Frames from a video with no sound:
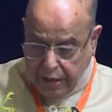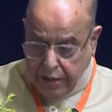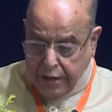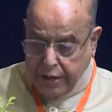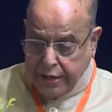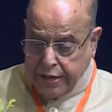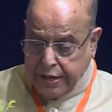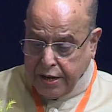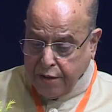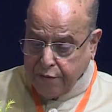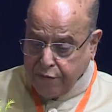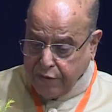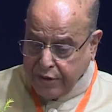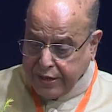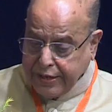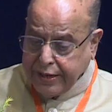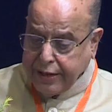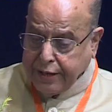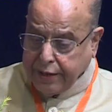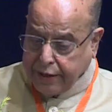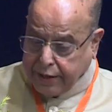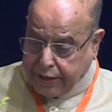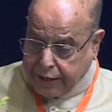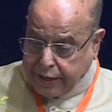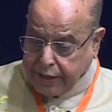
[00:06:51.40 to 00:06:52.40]
In a very
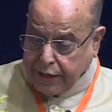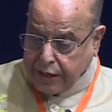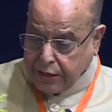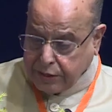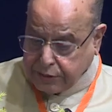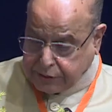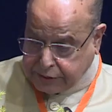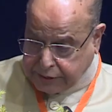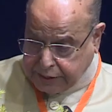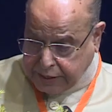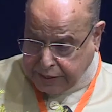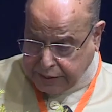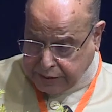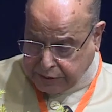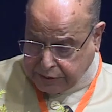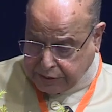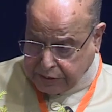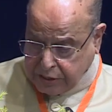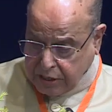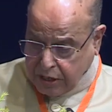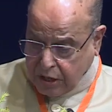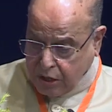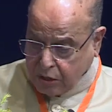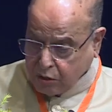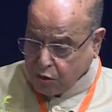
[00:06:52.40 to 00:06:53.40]
real sense,
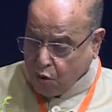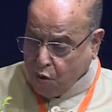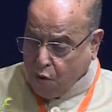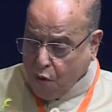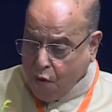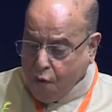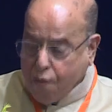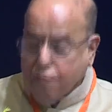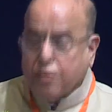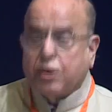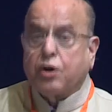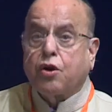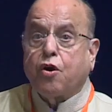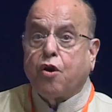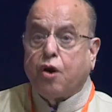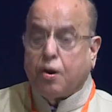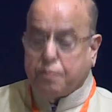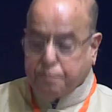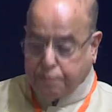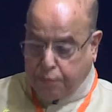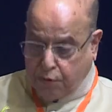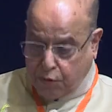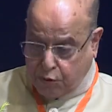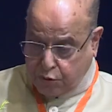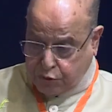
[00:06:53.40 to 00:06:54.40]
the overall
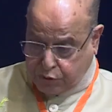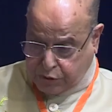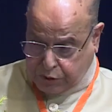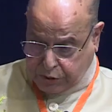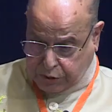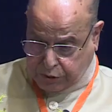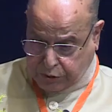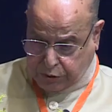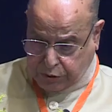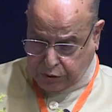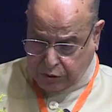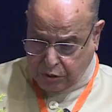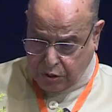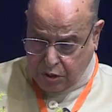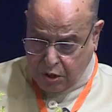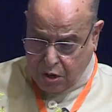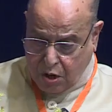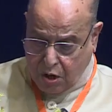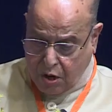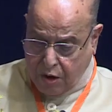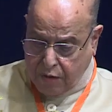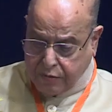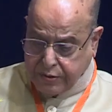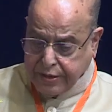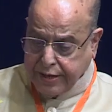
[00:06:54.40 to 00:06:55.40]
process
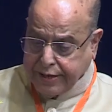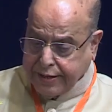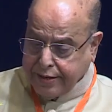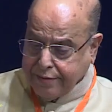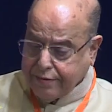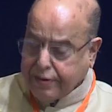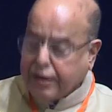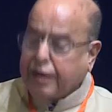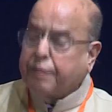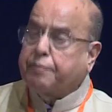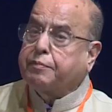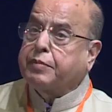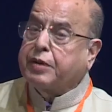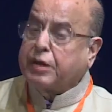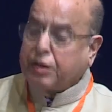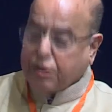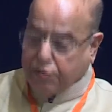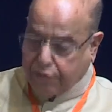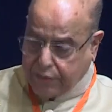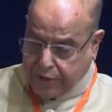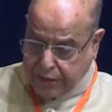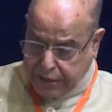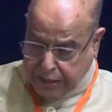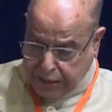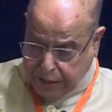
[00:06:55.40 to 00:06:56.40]
of the development of
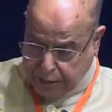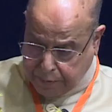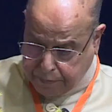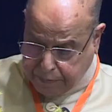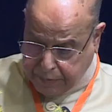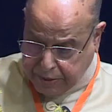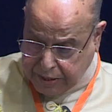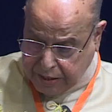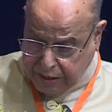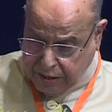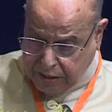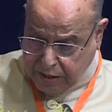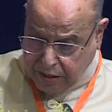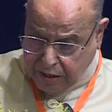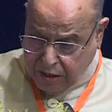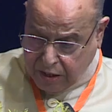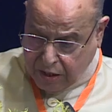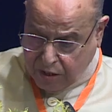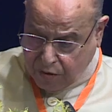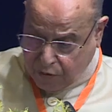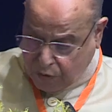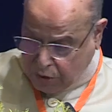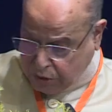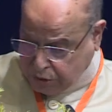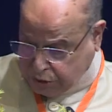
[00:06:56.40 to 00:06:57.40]
NEP
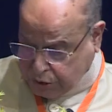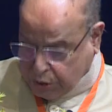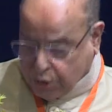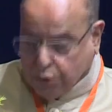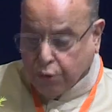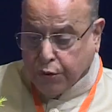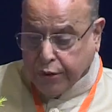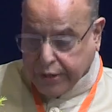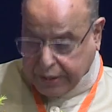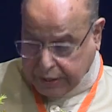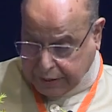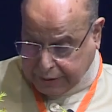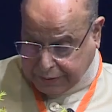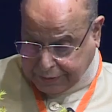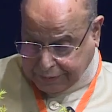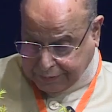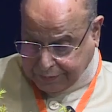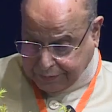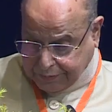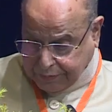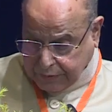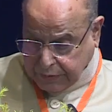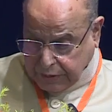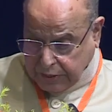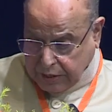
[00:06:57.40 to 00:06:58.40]
was unique.
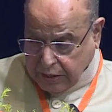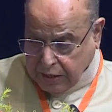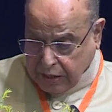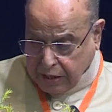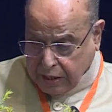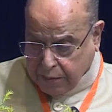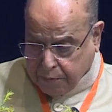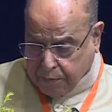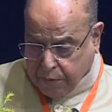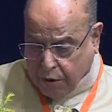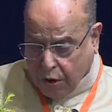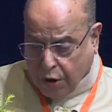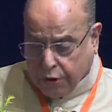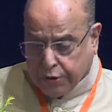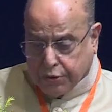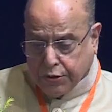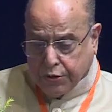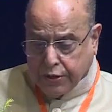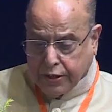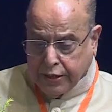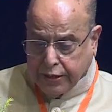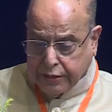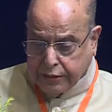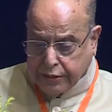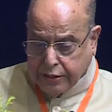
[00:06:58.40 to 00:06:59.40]
It brought
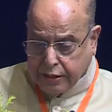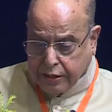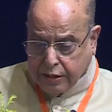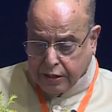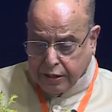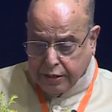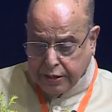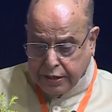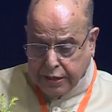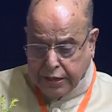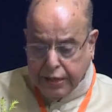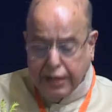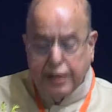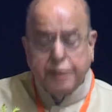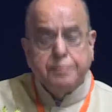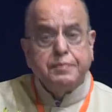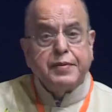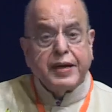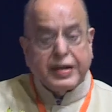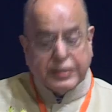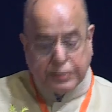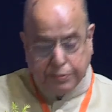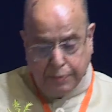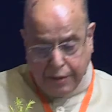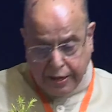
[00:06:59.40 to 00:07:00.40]
together deep
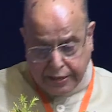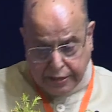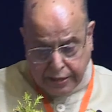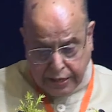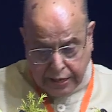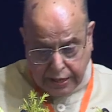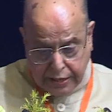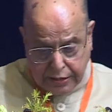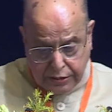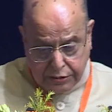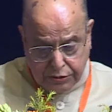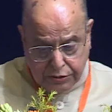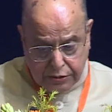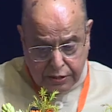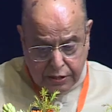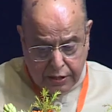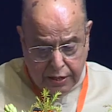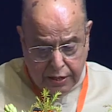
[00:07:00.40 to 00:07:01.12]
expertise